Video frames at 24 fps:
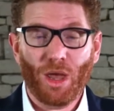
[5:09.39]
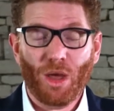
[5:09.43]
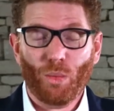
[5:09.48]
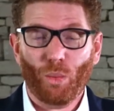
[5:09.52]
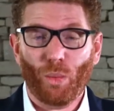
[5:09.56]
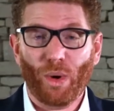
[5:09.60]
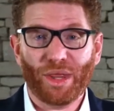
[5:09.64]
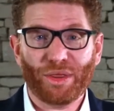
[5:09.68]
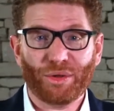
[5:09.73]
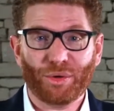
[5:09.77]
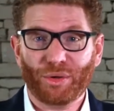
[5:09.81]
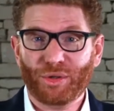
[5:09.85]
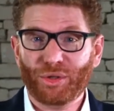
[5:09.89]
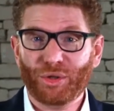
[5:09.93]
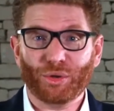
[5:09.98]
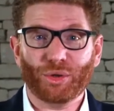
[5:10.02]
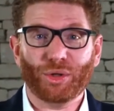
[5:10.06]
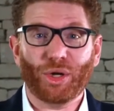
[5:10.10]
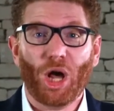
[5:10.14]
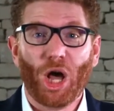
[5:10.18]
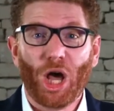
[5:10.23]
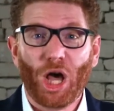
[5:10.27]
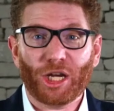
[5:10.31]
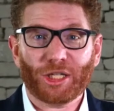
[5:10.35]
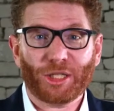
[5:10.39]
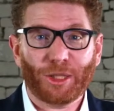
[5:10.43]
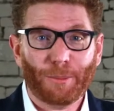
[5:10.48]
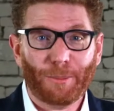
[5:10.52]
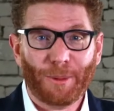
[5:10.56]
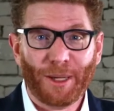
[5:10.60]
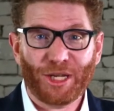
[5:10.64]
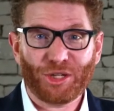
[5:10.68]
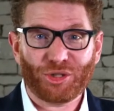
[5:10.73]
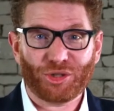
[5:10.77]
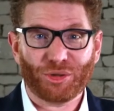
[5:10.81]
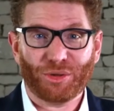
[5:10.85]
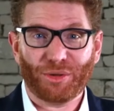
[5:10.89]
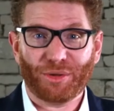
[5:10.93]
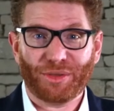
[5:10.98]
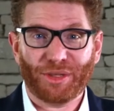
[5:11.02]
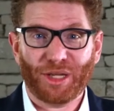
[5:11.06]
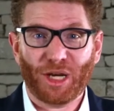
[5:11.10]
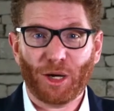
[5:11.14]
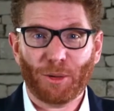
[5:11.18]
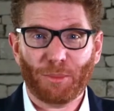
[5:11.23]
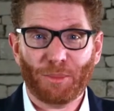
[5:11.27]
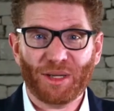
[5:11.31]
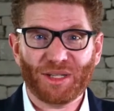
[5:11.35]
Whether you're an occupational
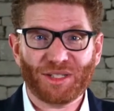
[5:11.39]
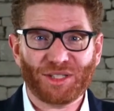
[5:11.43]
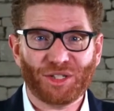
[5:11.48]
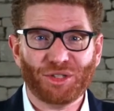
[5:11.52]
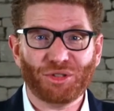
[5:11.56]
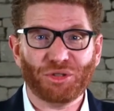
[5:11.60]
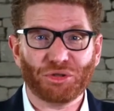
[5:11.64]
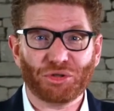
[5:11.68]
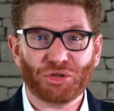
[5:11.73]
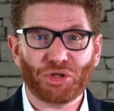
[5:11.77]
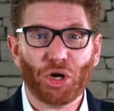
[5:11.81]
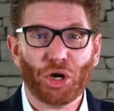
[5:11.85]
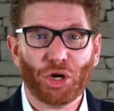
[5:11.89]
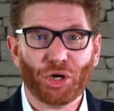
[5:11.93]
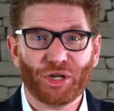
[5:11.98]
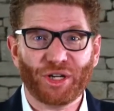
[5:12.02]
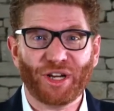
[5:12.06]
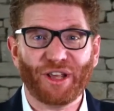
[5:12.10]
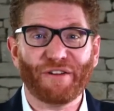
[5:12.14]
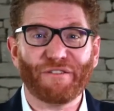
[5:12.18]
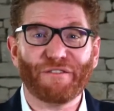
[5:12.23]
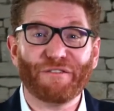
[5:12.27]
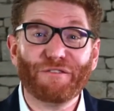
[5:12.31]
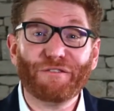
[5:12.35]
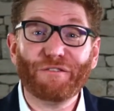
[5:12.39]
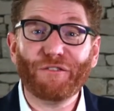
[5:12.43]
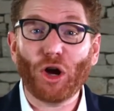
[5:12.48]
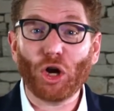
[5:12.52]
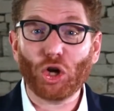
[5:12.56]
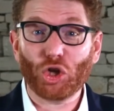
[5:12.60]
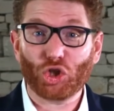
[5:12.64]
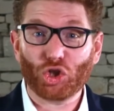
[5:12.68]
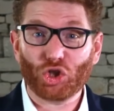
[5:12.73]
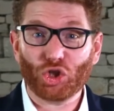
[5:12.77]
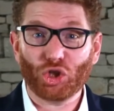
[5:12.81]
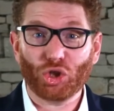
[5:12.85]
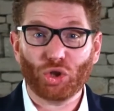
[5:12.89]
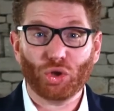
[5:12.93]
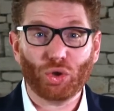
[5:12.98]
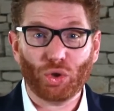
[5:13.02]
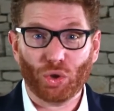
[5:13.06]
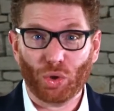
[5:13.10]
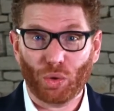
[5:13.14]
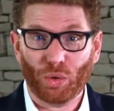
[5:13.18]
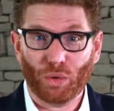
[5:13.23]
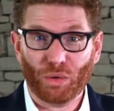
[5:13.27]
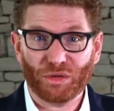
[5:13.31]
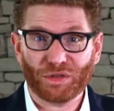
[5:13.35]
therapist and you're targeting functional
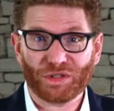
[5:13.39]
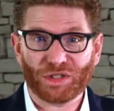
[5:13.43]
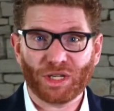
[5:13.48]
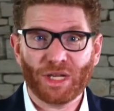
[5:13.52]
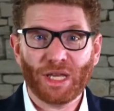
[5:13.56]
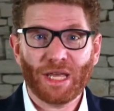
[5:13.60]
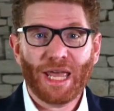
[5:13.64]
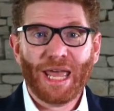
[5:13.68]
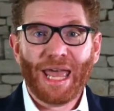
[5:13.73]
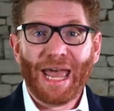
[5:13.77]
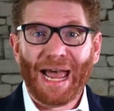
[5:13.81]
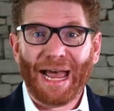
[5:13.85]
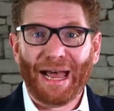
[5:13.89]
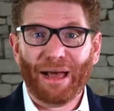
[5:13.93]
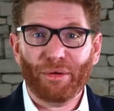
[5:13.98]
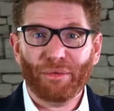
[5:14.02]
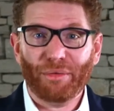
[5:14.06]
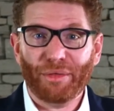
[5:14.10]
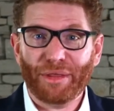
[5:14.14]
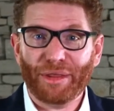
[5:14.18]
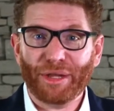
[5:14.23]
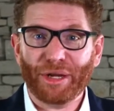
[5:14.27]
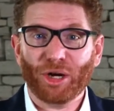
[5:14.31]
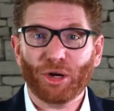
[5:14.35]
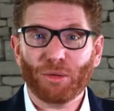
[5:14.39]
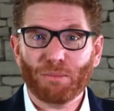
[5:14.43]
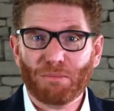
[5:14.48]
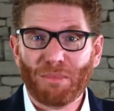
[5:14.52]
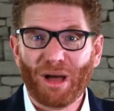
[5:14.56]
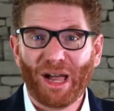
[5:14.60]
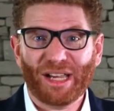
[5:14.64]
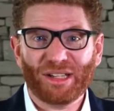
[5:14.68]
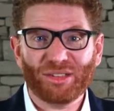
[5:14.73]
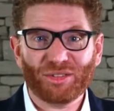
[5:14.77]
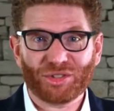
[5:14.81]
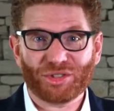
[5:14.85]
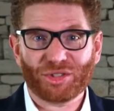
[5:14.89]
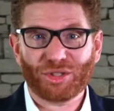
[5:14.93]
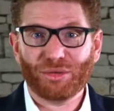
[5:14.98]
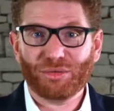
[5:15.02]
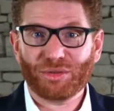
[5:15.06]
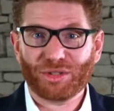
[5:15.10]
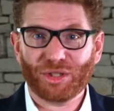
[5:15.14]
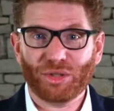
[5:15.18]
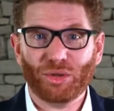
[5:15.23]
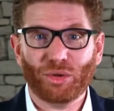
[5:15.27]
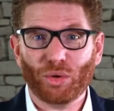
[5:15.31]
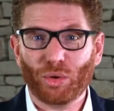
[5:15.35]
goals, how their
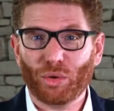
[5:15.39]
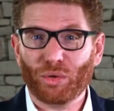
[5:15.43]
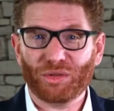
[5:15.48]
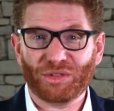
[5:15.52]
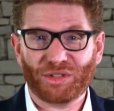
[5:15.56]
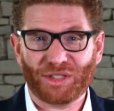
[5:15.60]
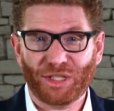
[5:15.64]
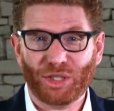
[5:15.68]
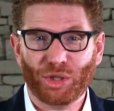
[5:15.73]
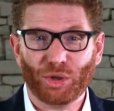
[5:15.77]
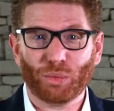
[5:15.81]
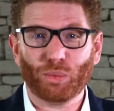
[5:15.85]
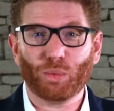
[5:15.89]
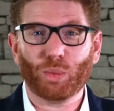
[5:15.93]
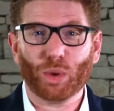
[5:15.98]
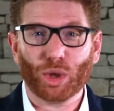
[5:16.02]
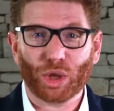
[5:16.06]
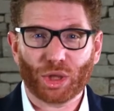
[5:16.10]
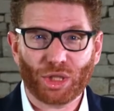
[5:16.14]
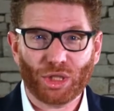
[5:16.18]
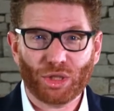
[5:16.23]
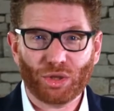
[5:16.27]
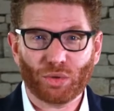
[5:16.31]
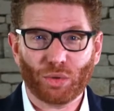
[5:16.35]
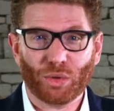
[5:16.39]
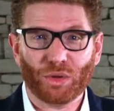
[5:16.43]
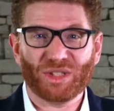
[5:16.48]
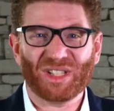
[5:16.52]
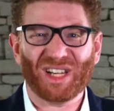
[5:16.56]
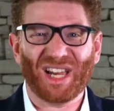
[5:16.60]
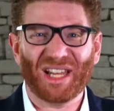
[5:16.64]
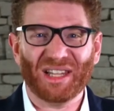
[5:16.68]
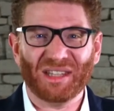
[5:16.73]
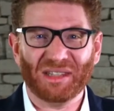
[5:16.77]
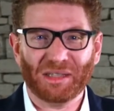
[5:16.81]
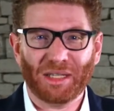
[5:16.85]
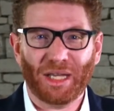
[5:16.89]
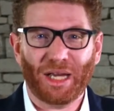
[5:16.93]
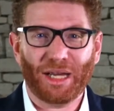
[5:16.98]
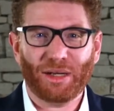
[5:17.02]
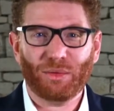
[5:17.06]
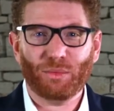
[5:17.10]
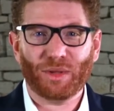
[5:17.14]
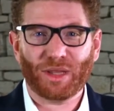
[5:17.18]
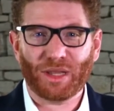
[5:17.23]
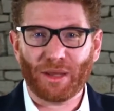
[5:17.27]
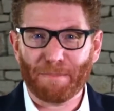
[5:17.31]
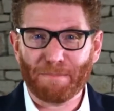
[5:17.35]
milestones and goals that you're working towards align
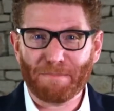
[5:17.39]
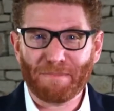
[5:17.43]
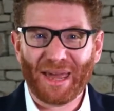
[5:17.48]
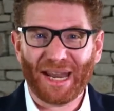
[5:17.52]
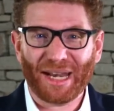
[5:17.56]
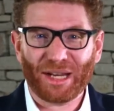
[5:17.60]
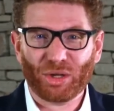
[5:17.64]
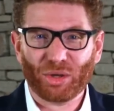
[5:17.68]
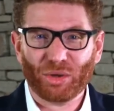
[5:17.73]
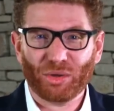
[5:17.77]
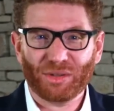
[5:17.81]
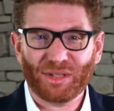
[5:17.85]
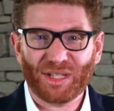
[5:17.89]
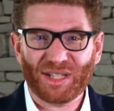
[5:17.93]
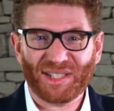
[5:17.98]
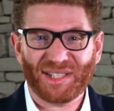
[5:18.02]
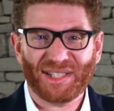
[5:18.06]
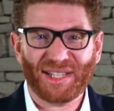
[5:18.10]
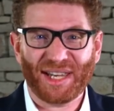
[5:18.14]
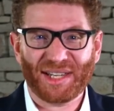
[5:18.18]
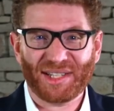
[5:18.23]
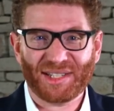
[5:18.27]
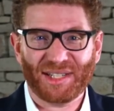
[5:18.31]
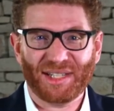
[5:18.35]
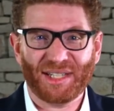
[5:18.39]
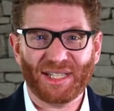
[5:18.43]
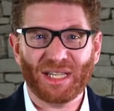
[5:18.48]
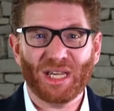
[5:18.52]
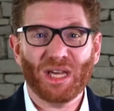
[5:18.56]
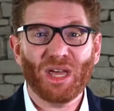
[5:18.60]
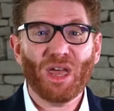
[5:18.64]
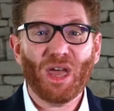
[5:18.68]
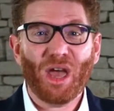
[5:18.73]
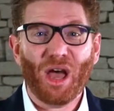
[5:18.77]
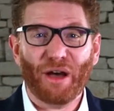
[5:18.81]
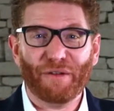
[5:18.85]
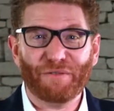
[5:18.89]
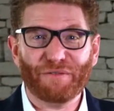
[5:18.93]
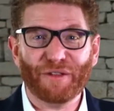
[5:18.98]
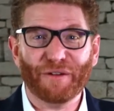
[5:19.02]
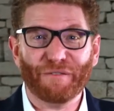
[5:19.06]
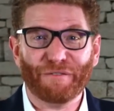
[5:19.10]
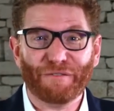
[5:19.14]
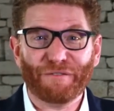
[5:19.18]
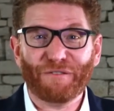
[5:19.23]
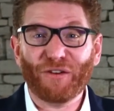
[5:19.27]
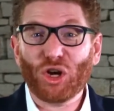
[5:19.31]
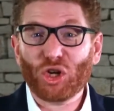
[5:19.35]
with the medical necessity of the
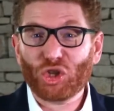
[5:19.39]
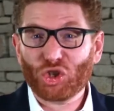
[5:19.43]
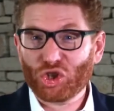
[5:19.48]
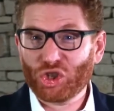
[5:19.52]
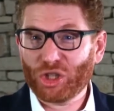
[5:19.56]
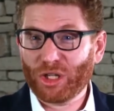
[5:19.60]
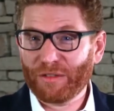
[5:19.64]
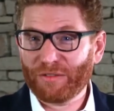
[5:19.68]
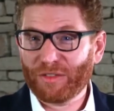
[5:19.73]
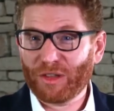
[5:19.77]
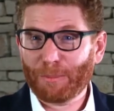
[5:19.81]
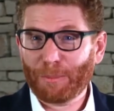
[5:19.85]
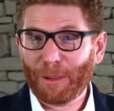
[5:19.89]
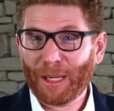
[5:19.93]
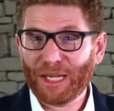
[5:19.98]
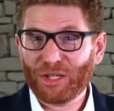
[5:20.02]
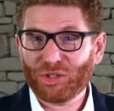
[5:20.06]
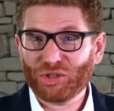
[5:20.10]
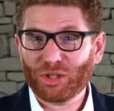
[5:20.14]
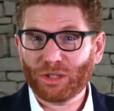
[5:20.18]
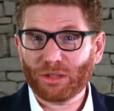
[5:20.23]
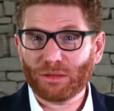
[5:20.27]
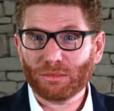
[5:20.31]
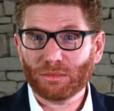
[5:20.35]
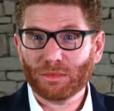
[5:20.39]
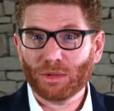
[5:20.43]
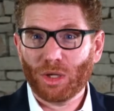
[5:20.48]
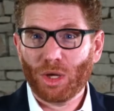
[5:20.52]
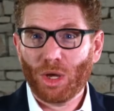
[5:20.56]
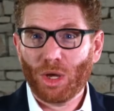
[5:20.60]
function of the patient,